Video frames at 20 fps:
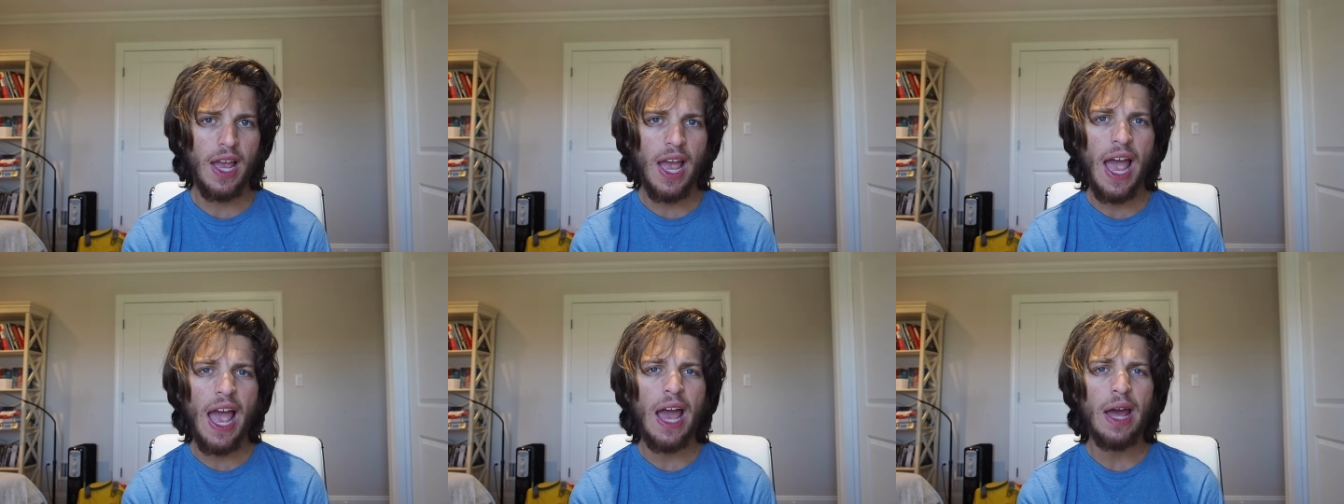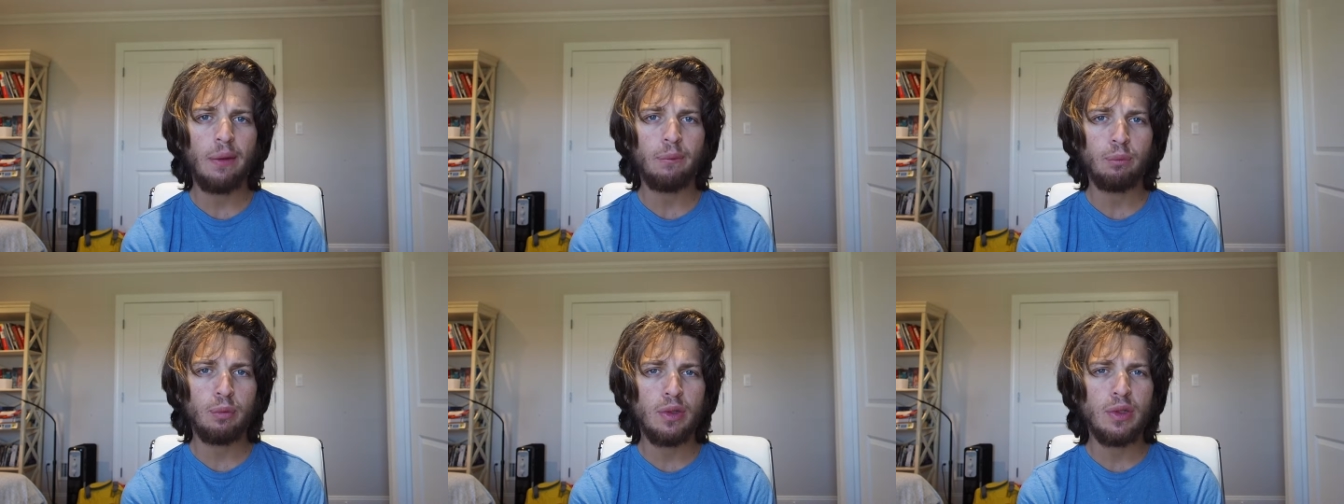
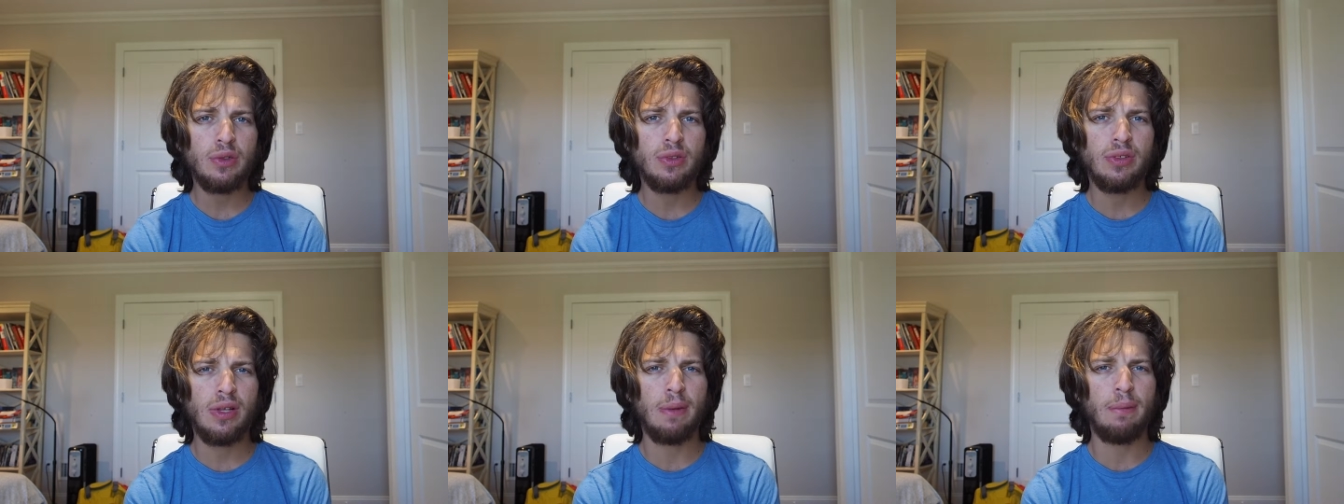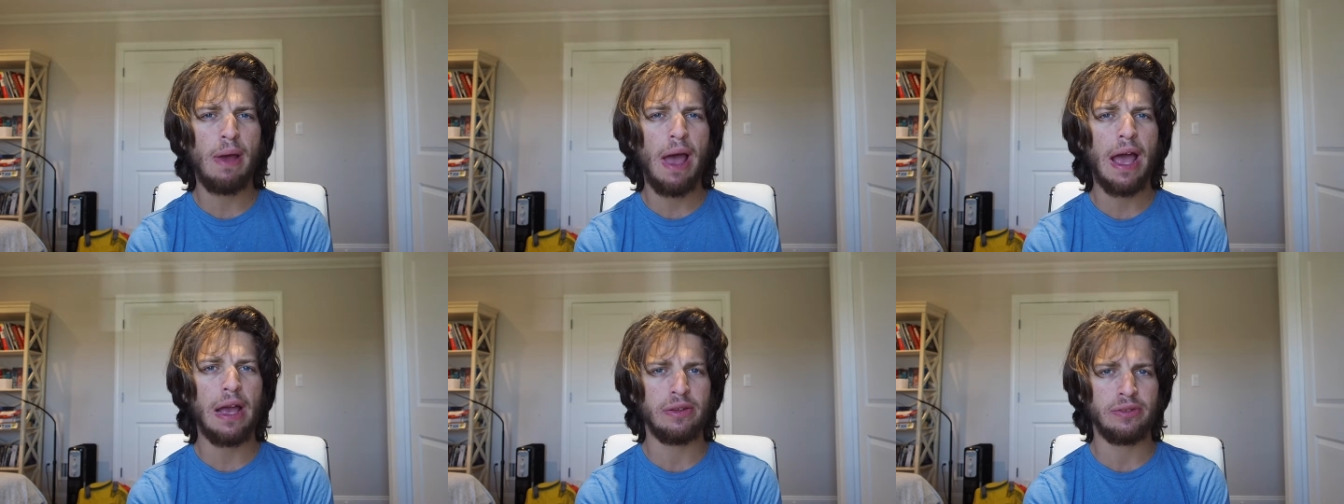And blue
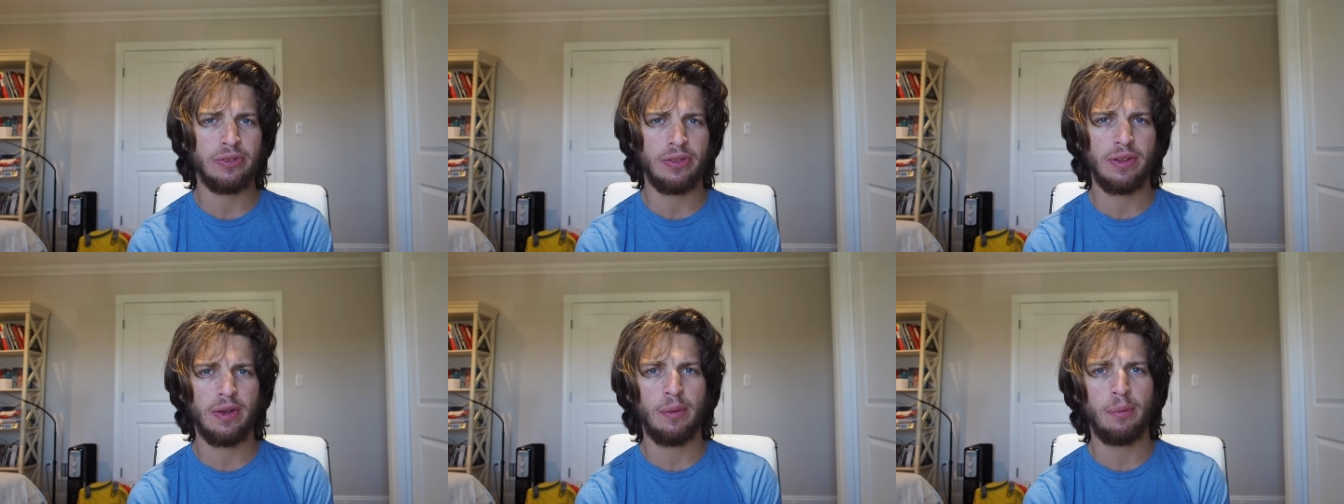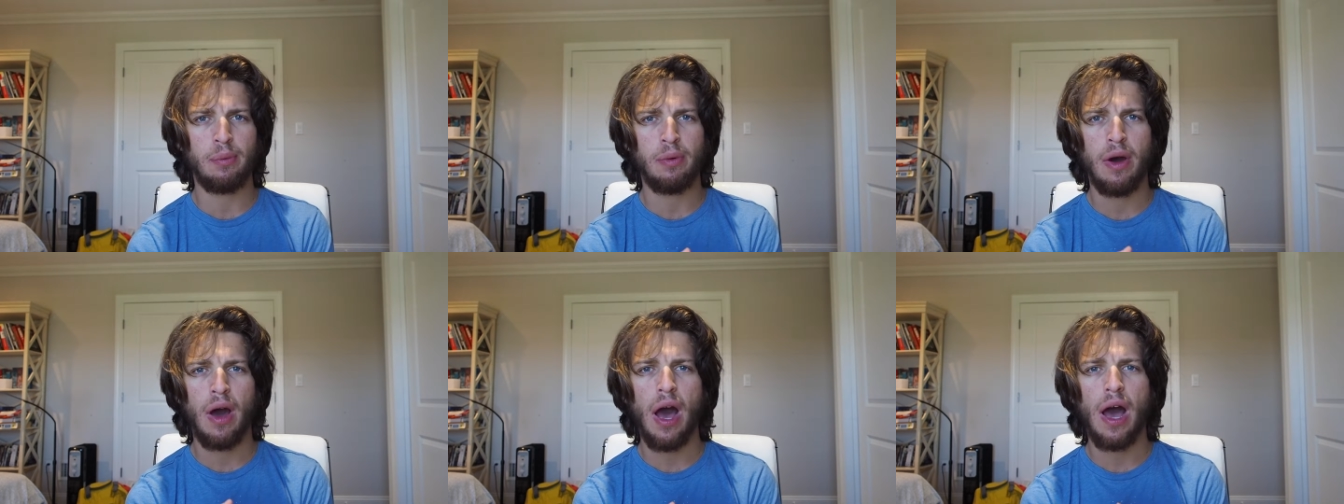chip actually
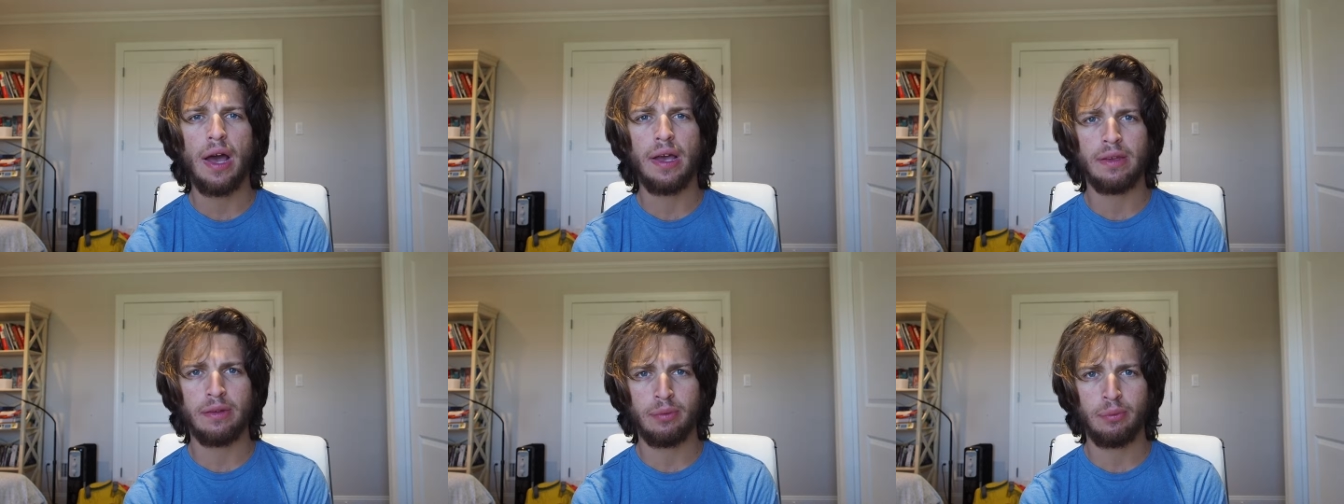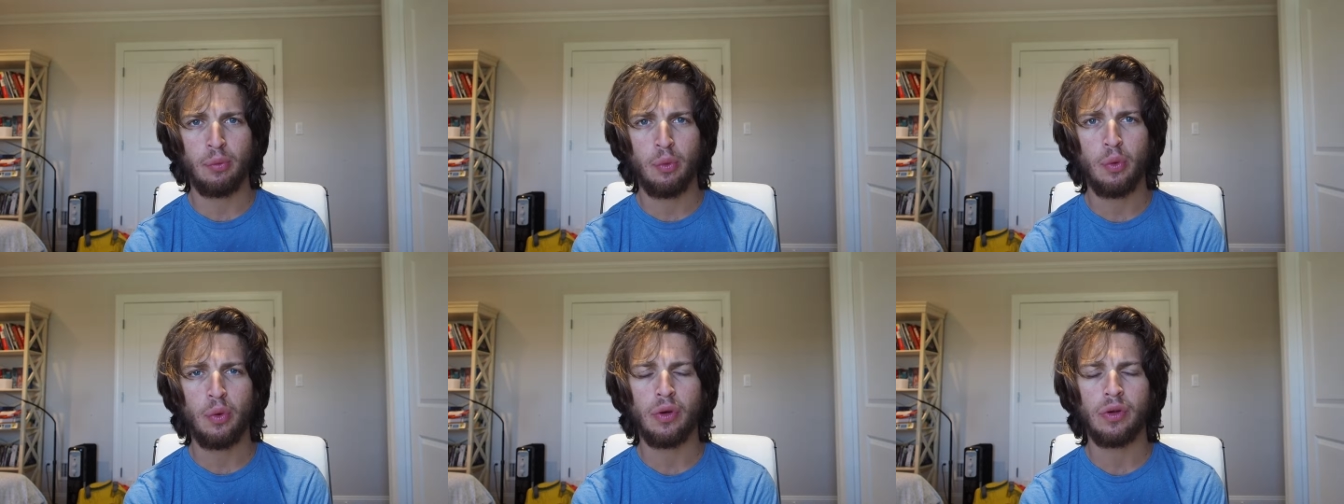applies
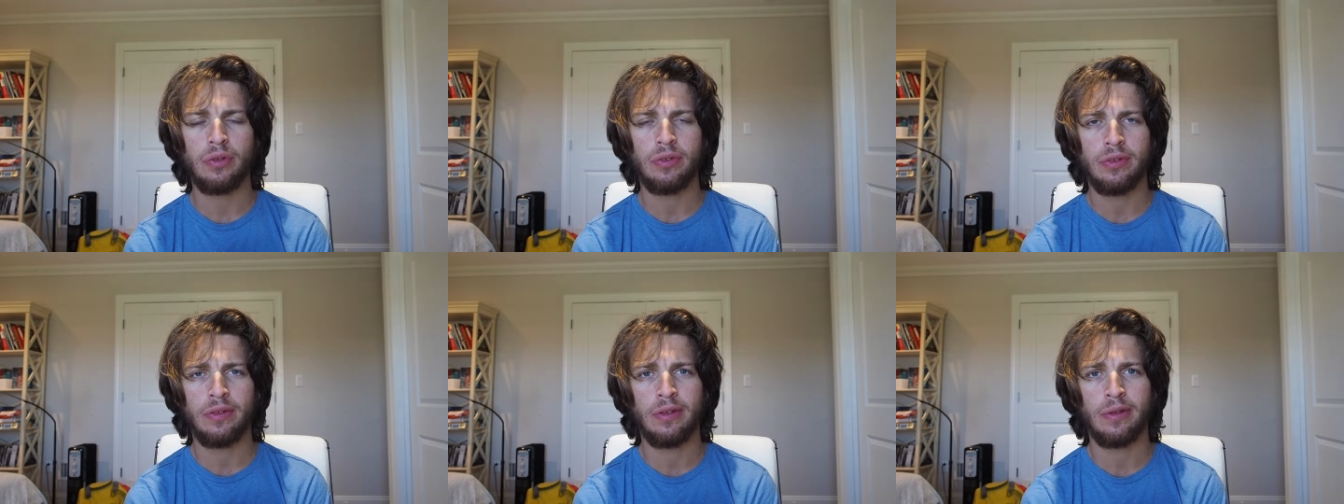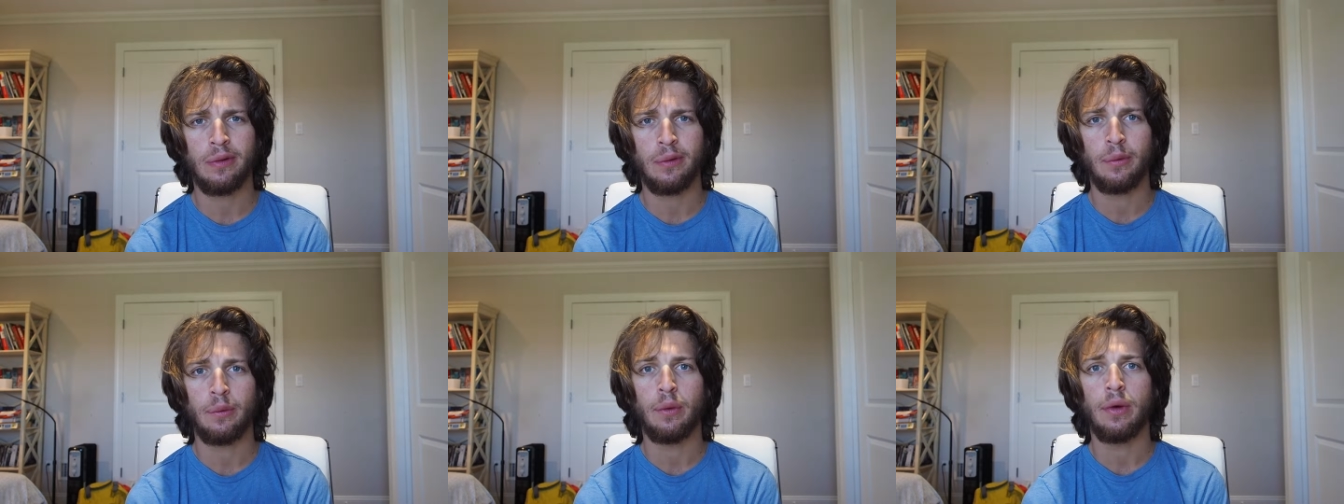more
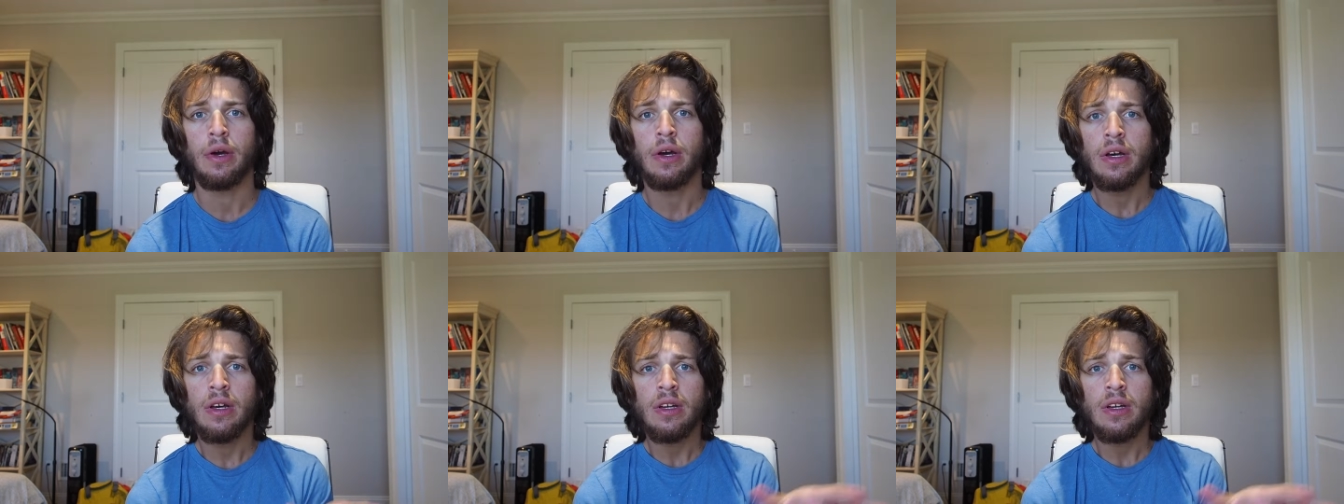to